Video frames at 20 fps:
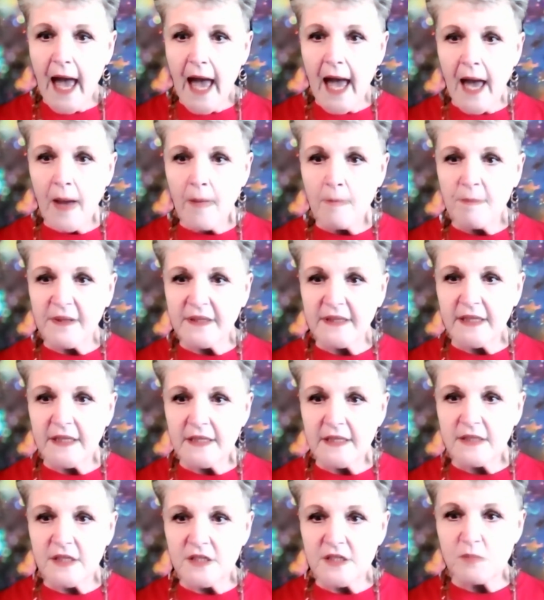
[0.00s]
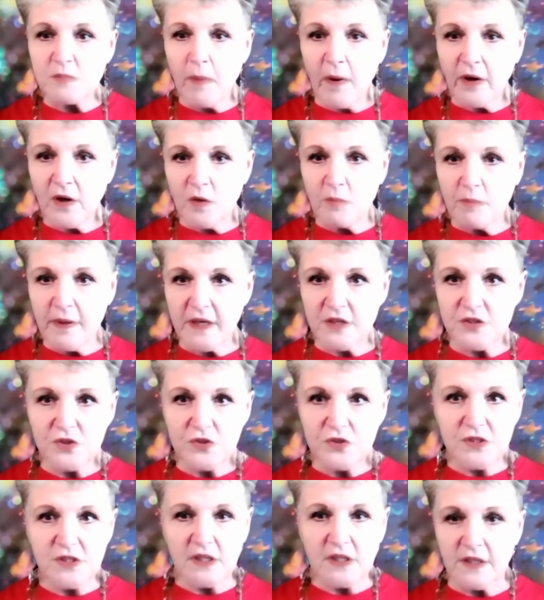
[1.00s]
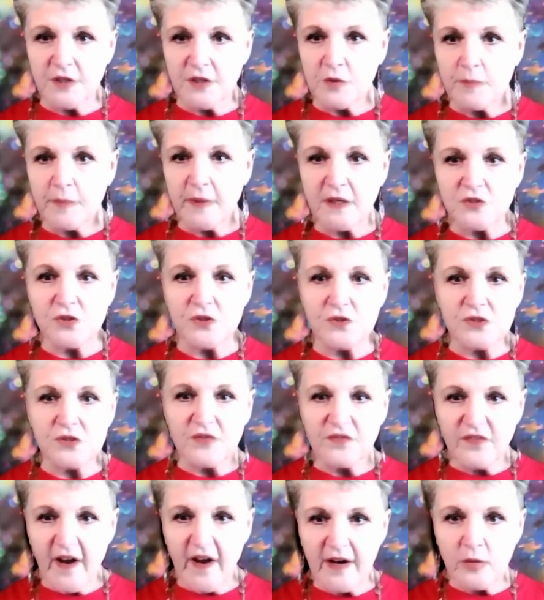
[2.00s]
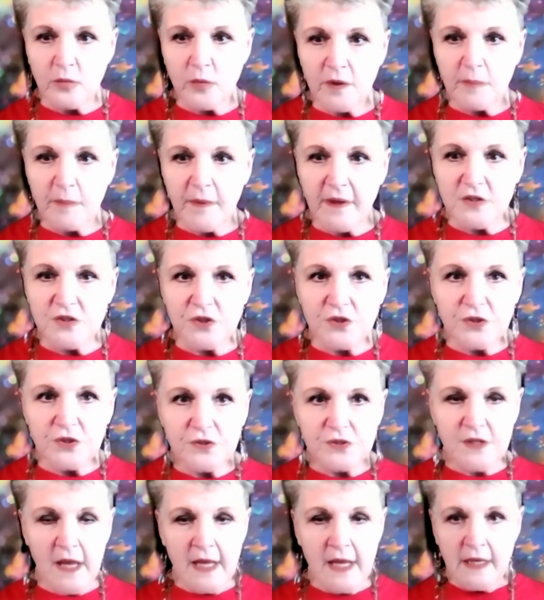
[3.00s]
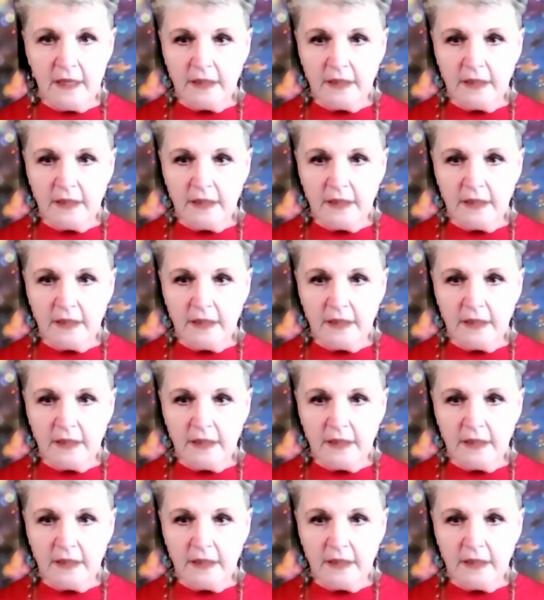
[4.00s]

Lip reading: But the sparkle pictures, the glitter pictures, the firework pictures,